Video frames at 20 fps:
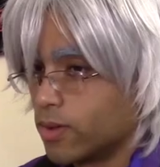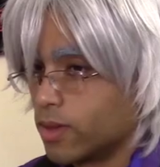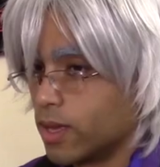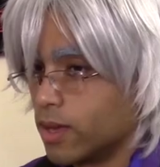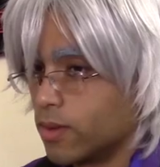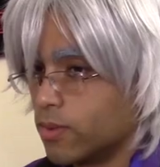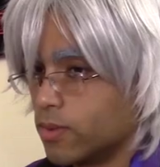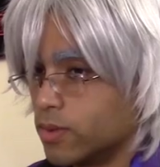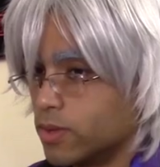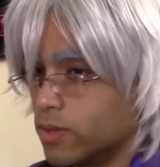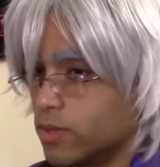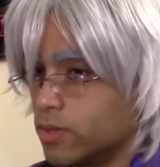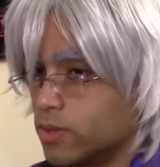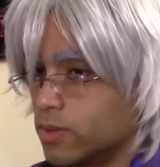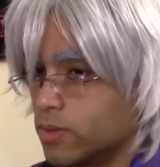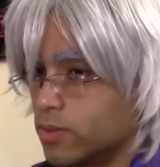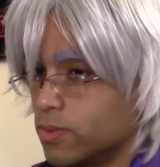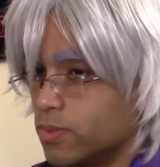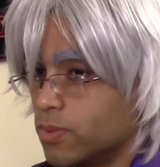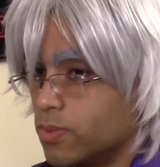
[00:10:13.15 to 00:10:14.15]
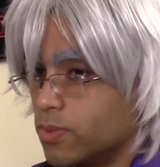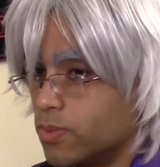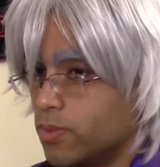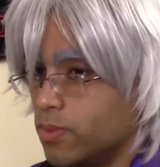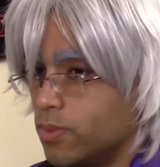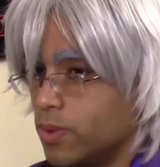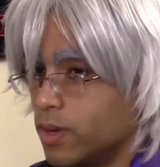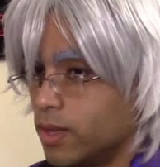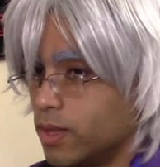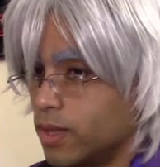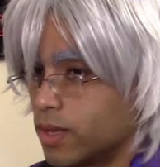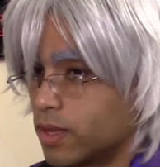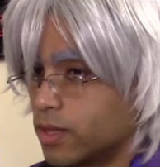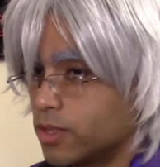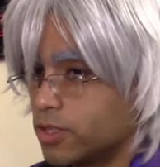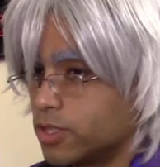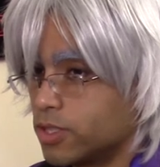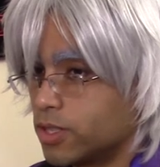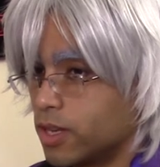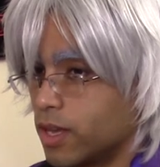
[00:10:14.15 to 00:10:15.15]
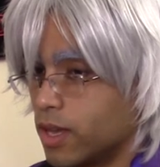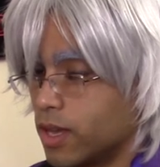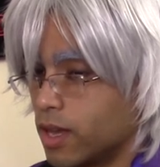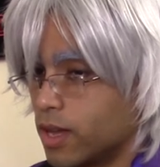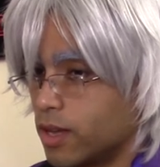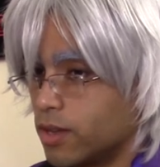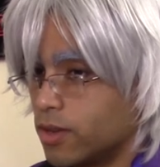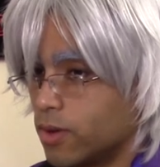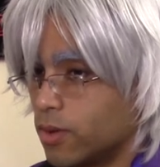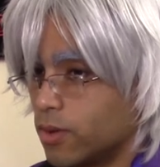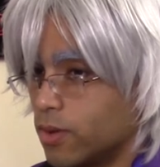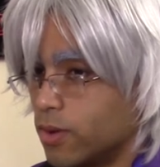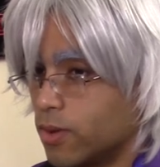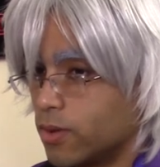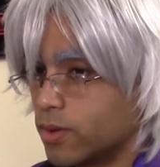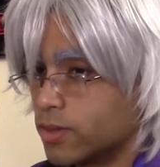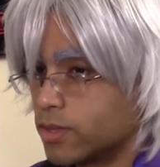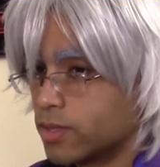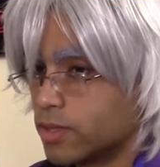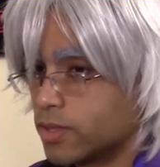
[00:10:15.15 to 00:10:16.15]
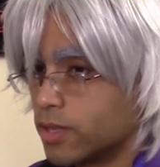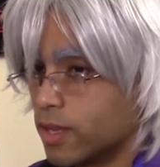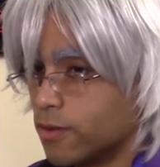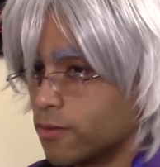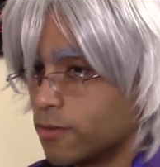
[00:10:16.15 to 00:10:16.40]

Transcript: that was really cliche. I don't know what to say